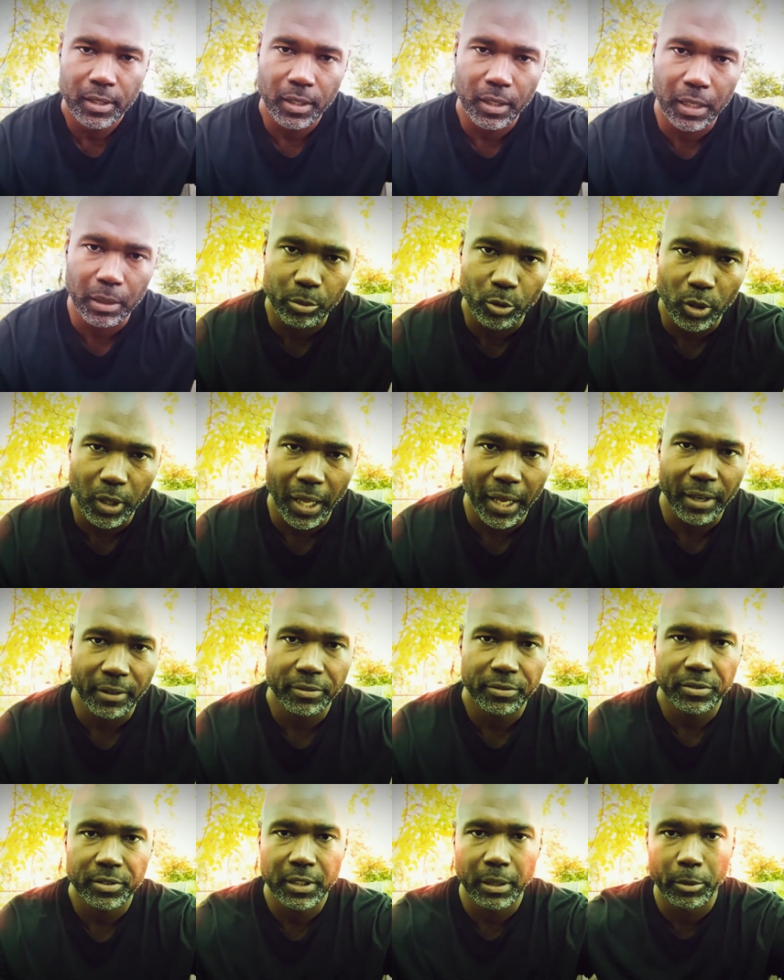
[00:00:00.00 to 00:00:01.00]
liberal
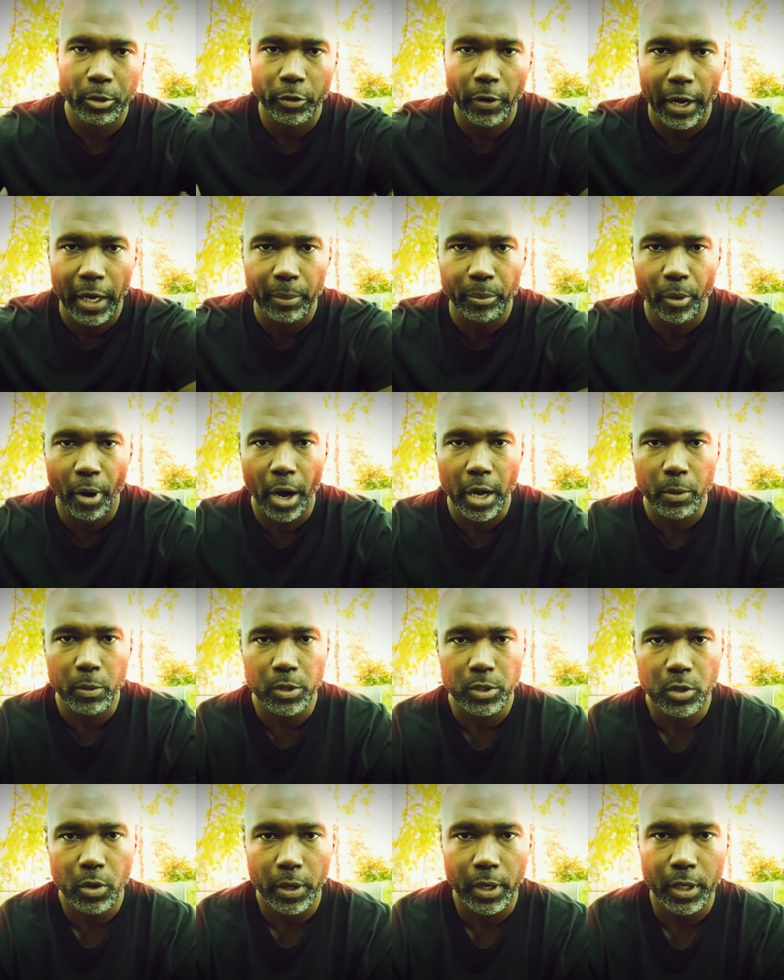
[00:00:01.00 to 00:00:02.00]
left Democratic Party
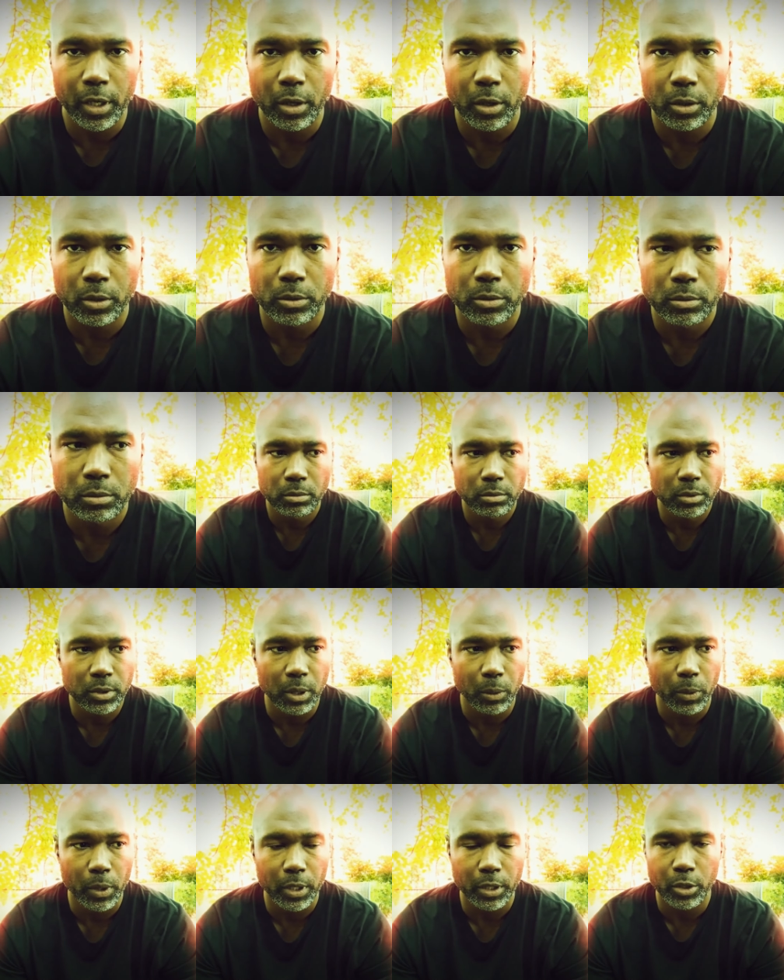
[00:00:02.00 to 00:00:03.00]
was going to go
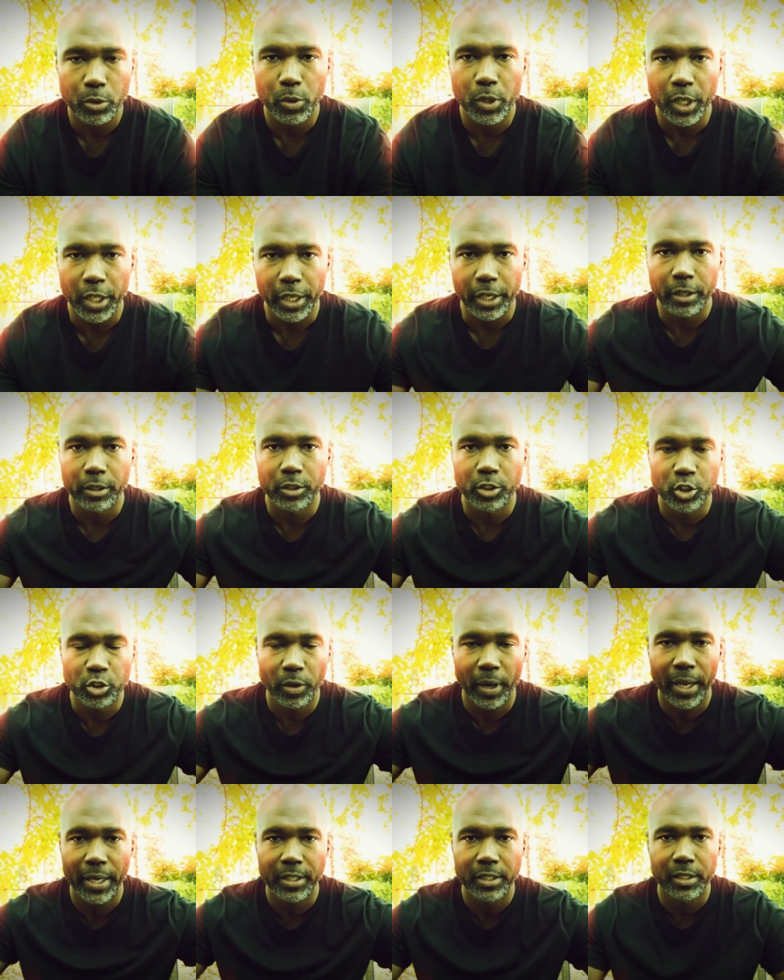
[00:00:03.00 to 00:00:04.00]
somewhat nuclear and
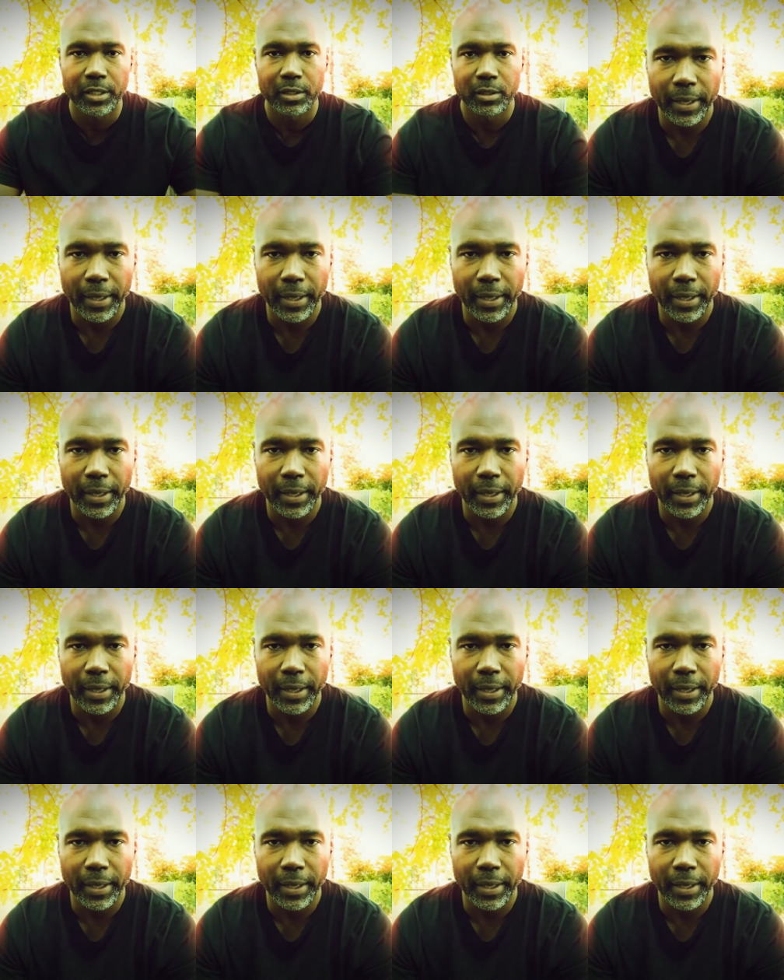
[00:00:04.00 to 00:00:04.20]
trying to